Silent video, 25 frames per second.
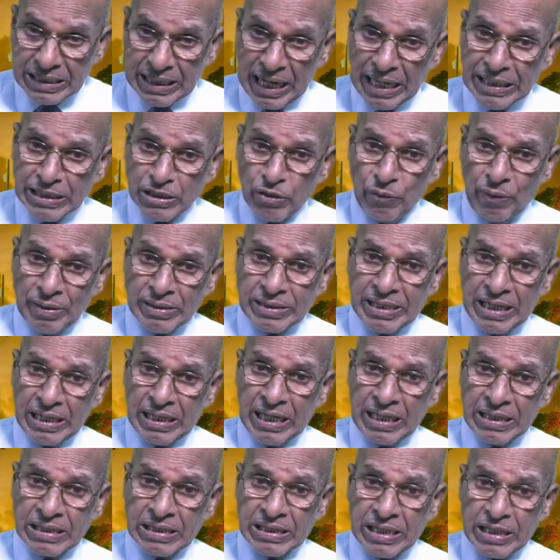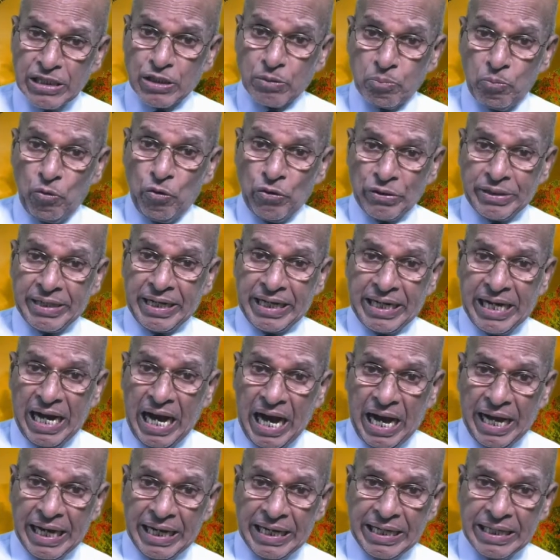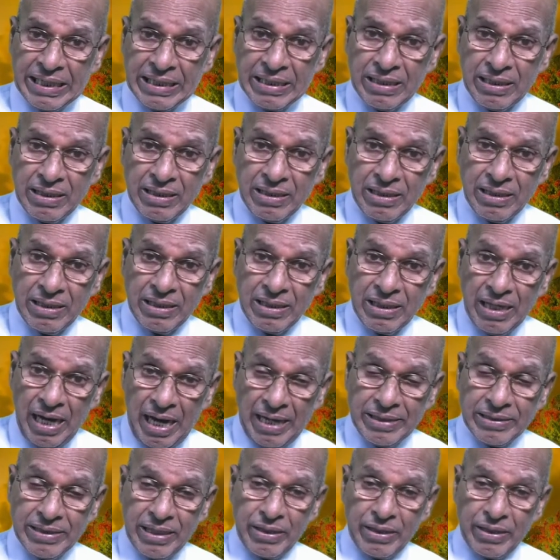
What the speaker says: grudge was against this Mordecai. And